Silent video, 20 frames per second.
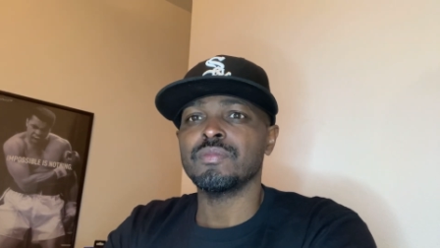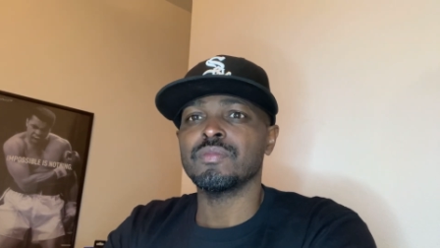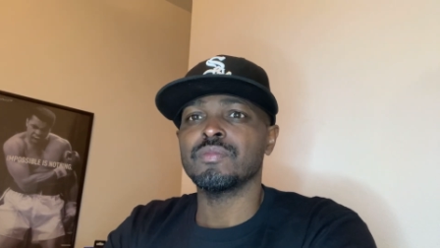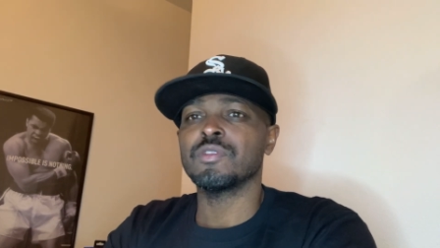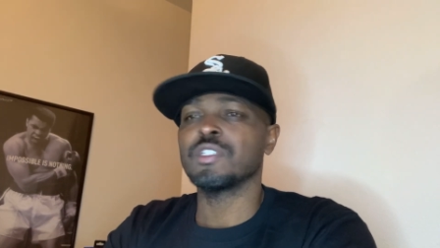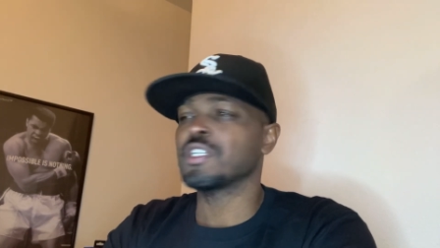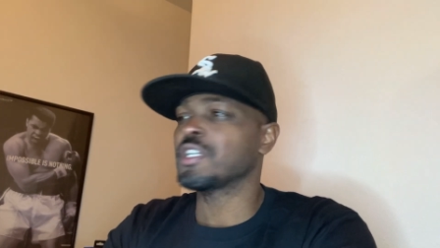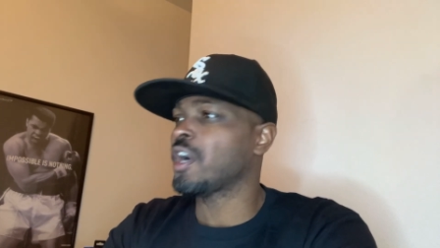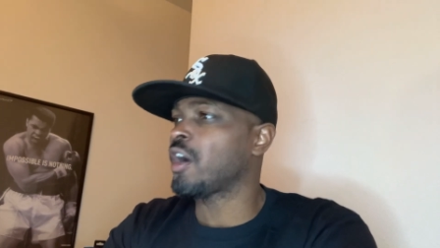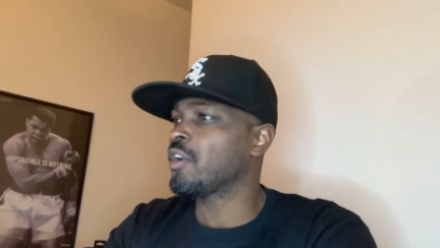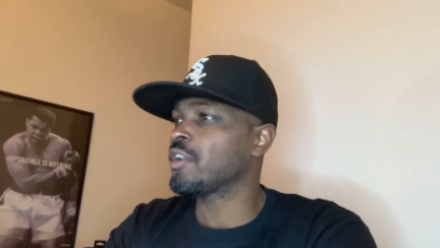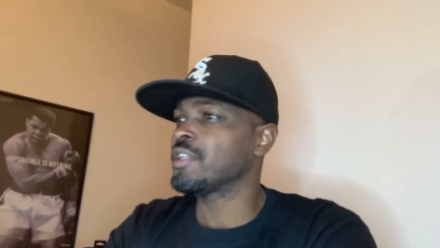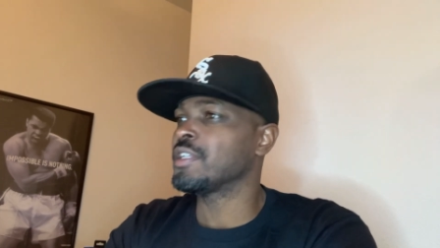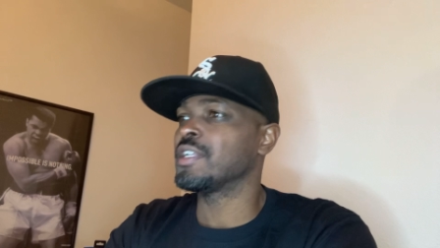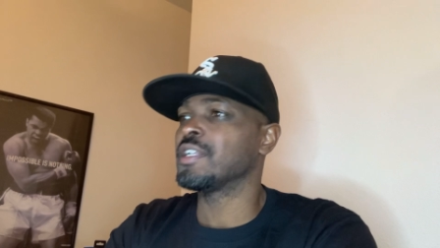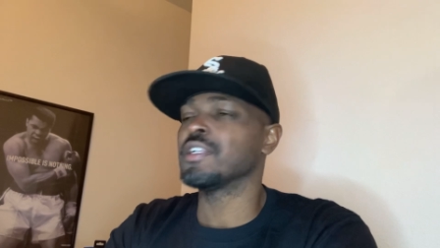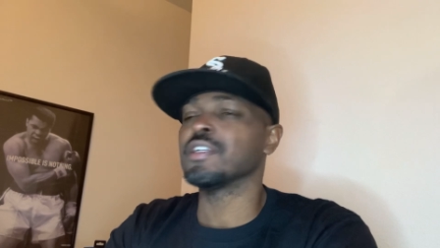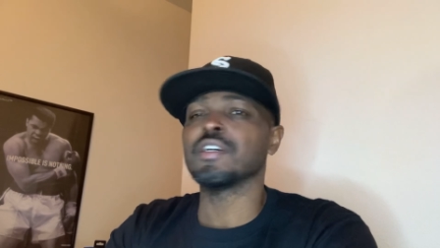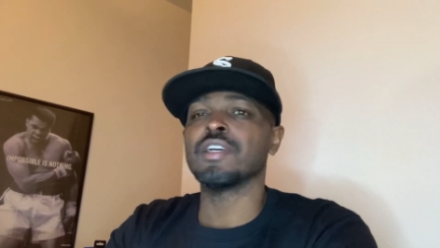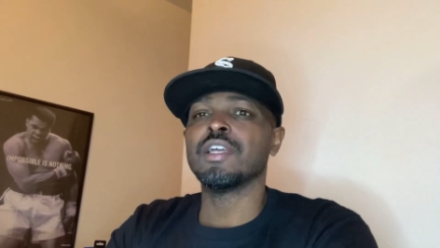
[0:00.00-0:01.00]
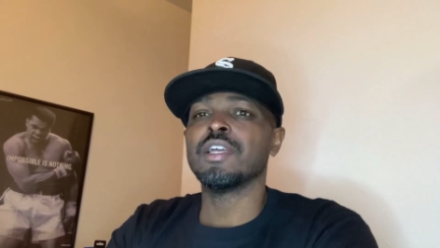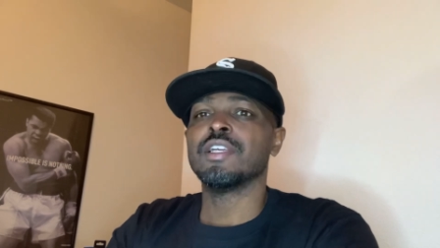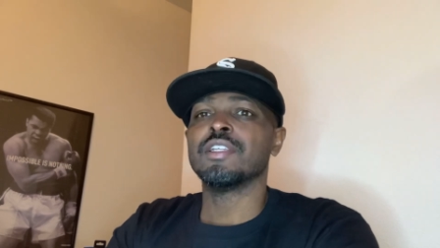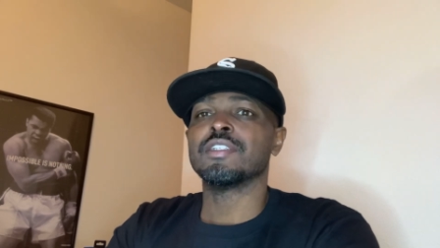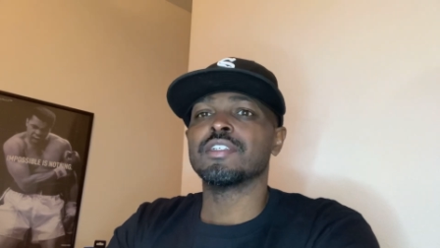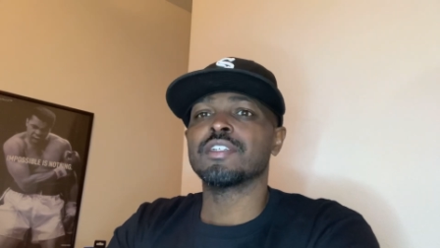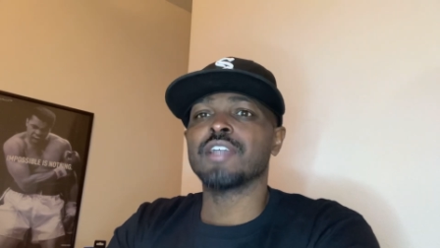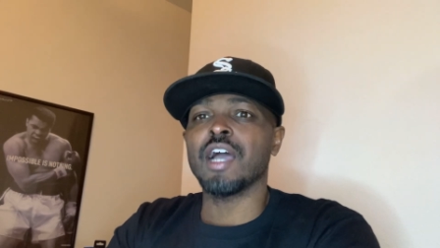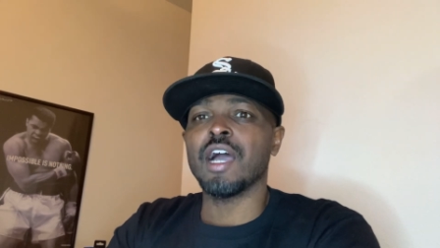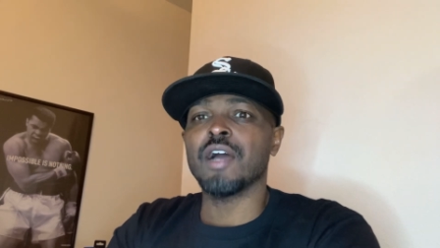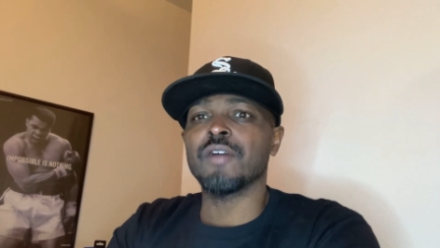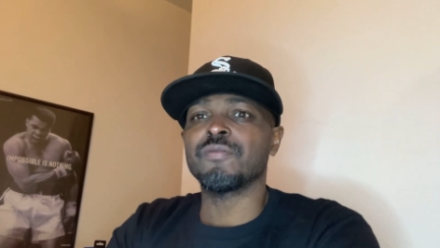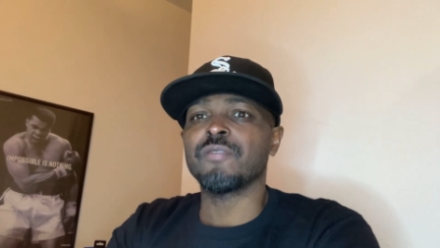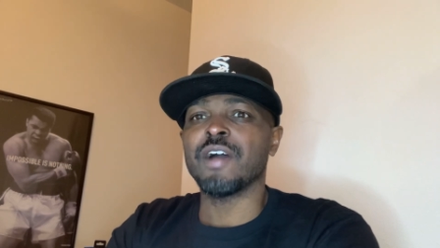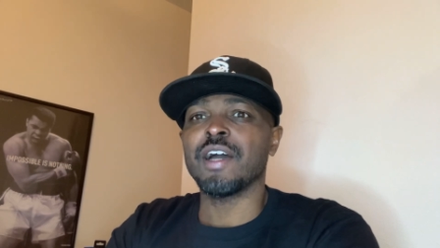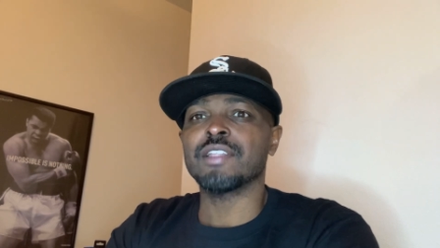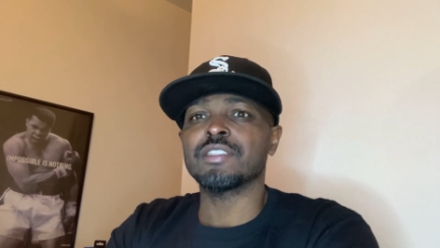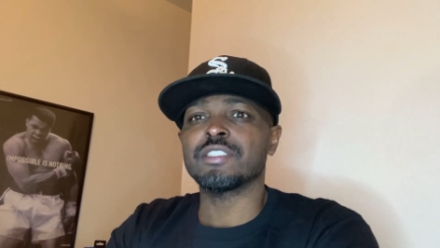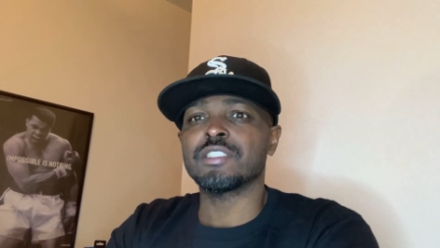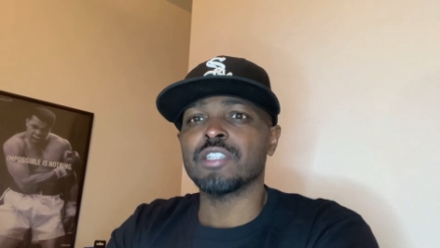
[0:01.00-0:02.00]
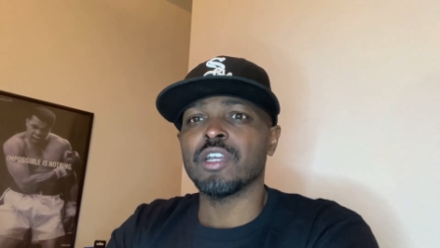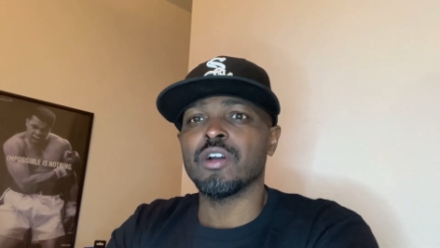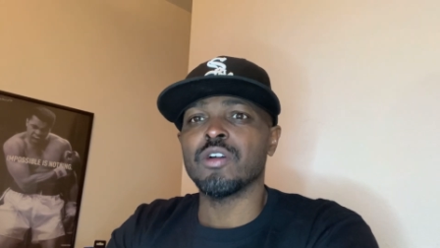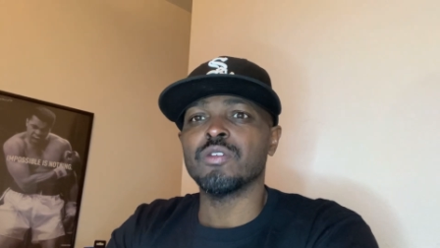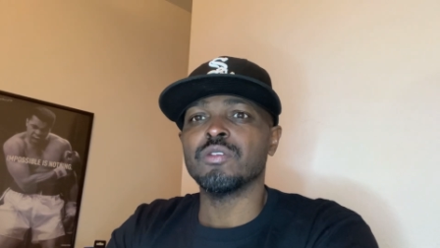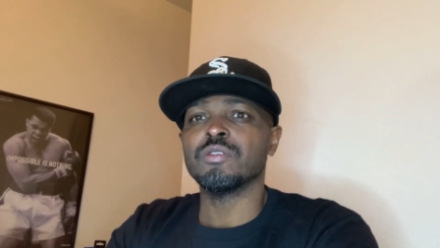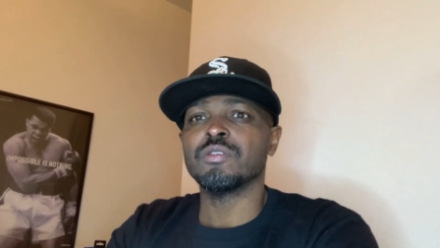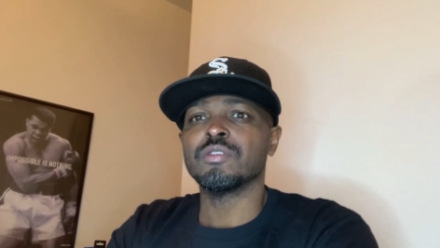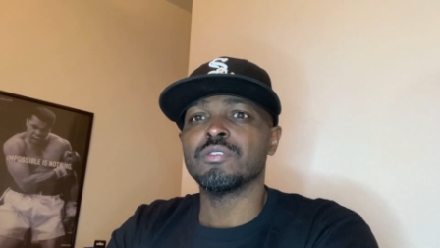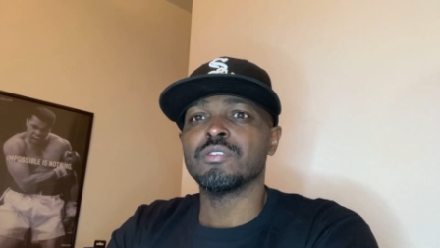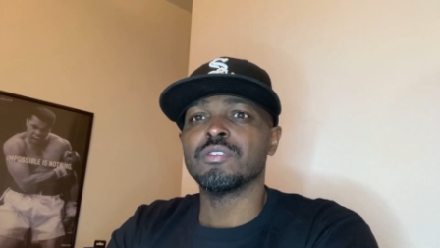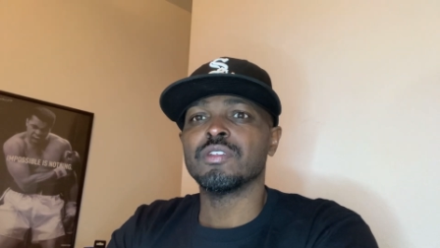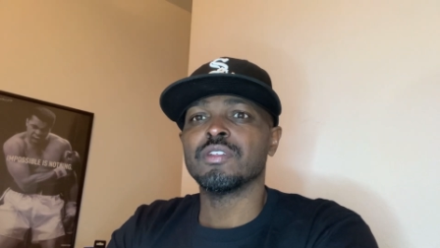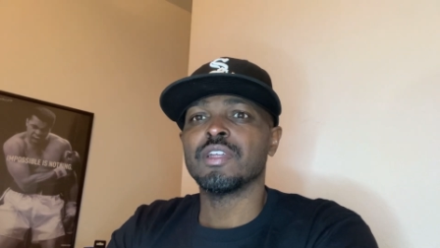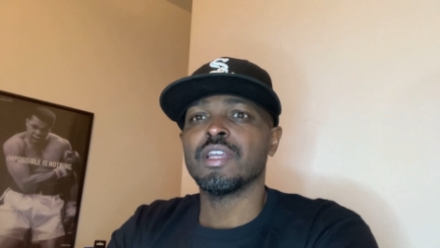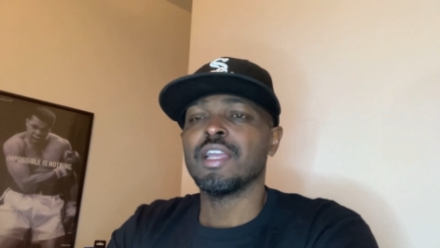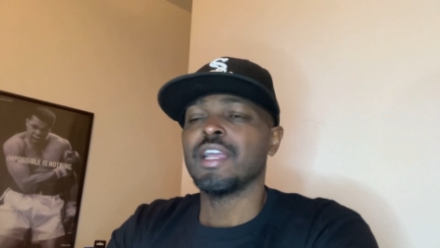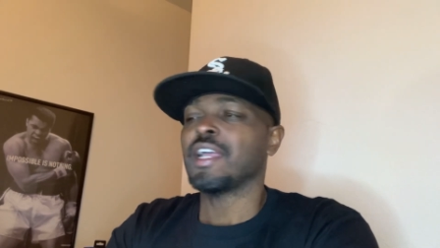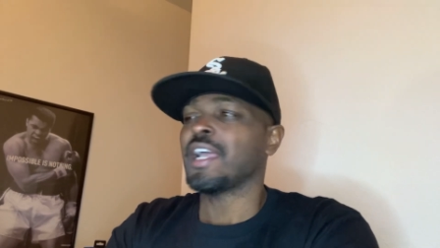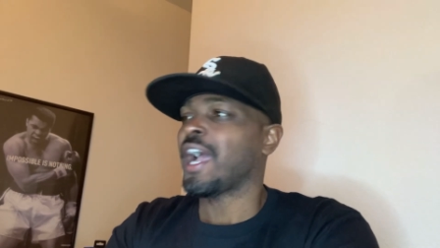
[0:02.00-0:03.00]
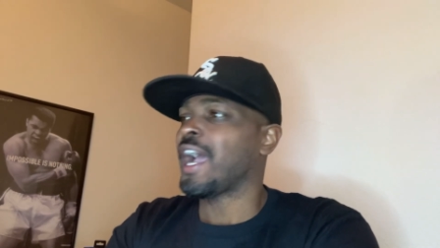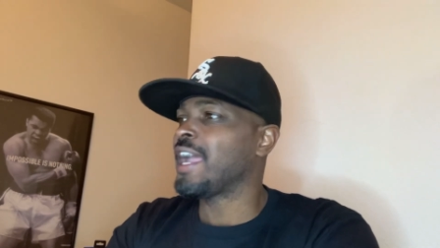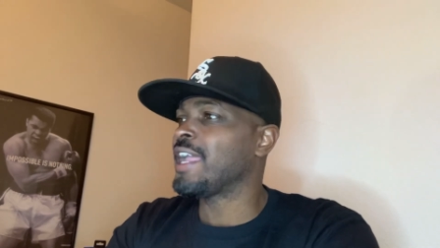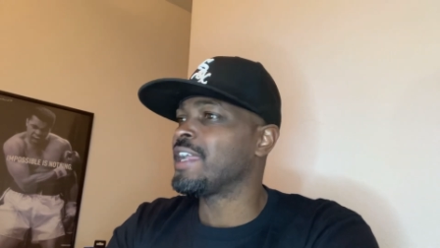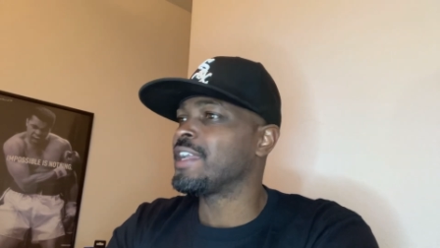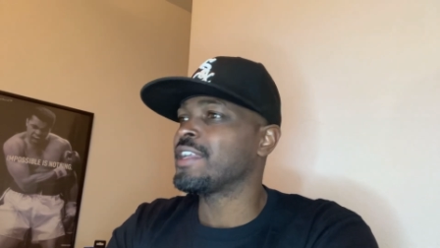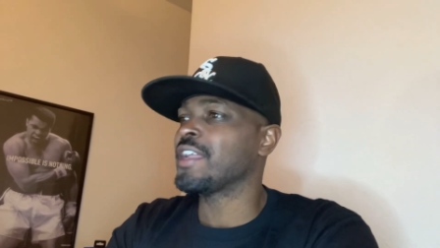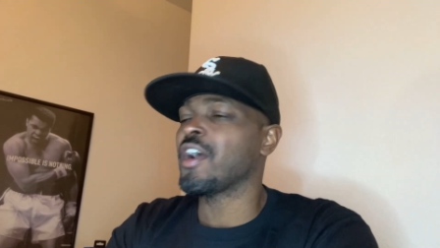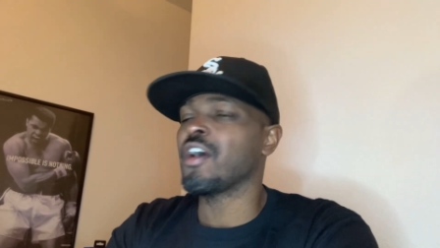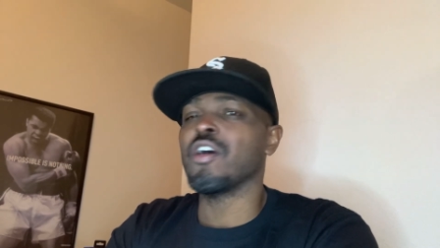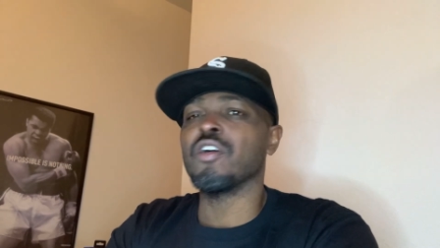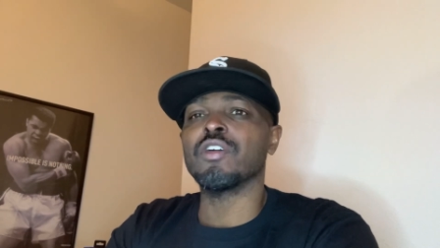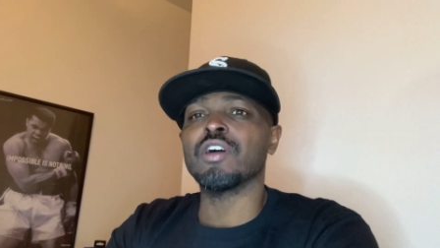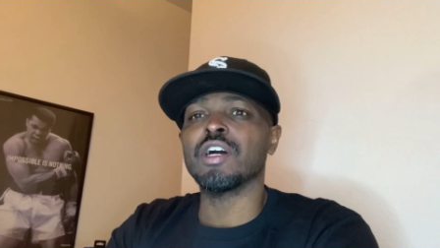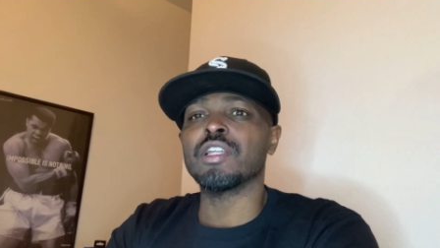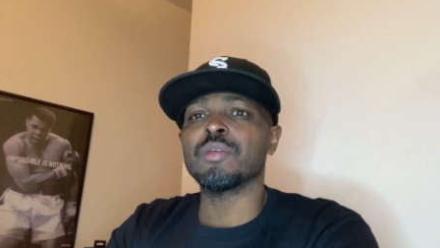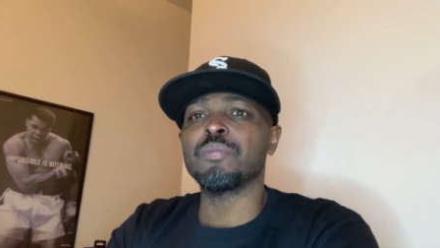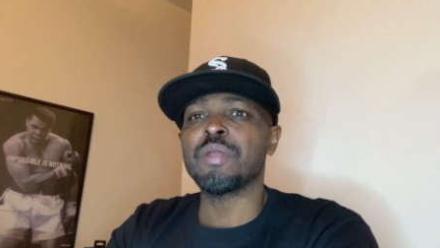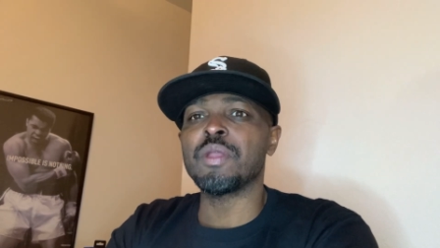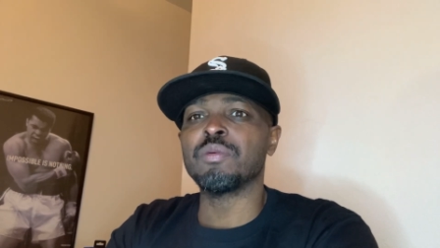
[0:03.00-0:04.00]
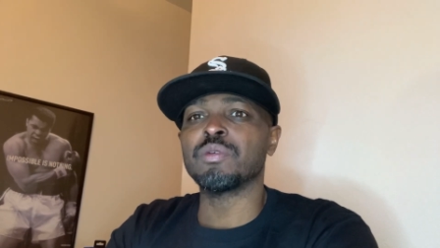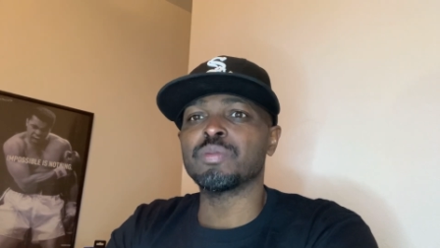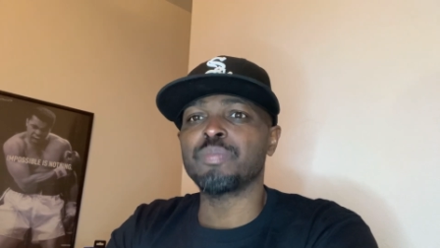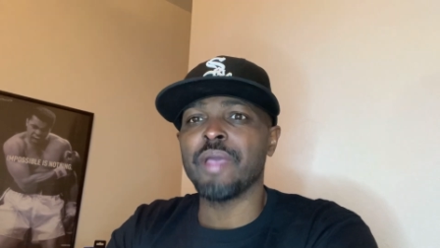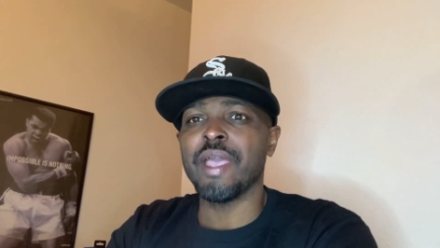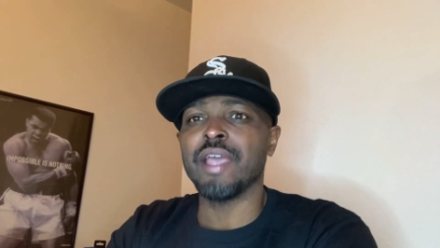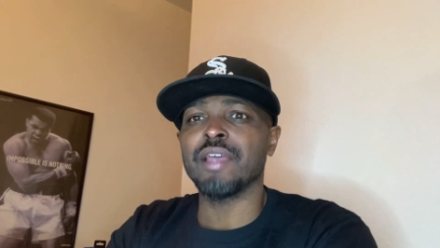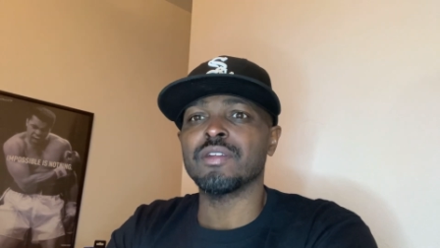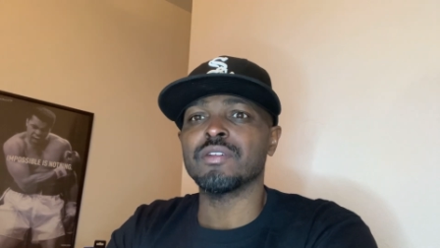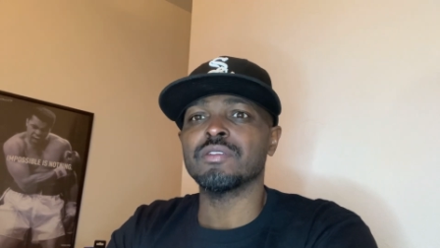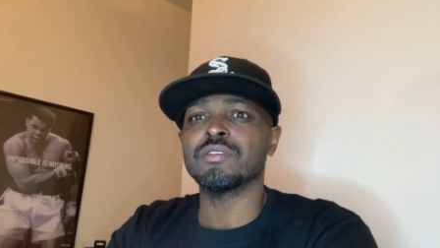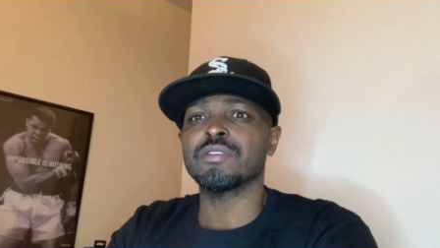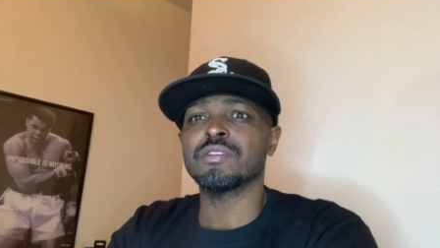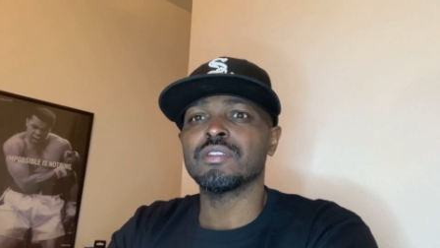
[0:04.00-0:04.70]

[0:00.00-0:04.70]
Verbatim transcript: You calling in the, the Godfather show. I hear y'all on other people's panels.